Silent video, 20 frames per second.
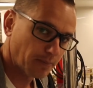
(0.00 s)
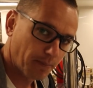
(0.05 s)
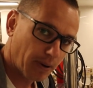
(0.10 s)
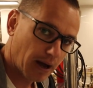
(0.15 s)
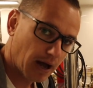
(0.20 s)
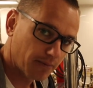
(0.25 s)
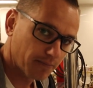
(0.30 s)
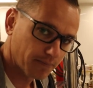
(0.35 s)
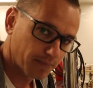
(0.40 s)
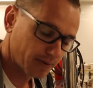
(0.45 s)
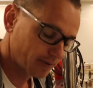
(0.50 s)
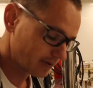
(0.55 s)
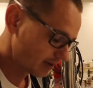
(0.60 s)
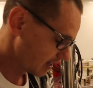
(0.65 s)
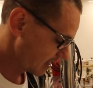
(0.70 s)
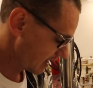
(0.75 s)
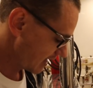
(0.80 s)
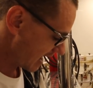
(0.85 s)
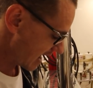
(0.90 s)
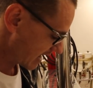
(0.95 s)
a pump,
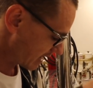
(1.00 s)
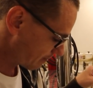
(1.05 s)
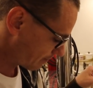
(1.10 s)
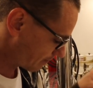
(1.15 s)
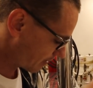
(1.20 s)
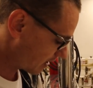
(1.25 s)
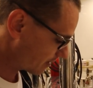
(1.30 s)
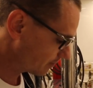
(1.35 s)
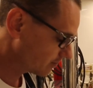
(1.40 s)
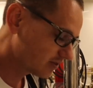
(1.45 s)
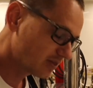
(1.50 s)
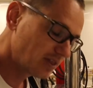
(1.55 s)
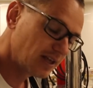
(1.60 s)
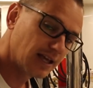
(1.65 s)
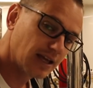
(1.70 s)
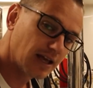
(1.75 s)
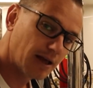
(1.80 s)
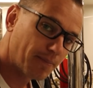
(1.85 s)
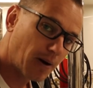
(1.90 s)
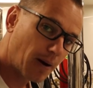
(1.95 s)
and it pumps
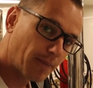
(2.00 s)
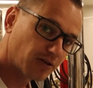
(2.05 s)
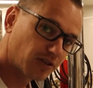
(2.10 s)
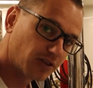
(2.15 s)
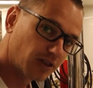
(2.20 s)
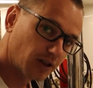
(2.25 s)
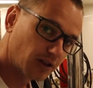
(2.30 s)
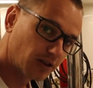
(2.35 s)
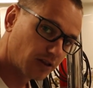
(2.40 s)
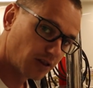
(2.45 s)
the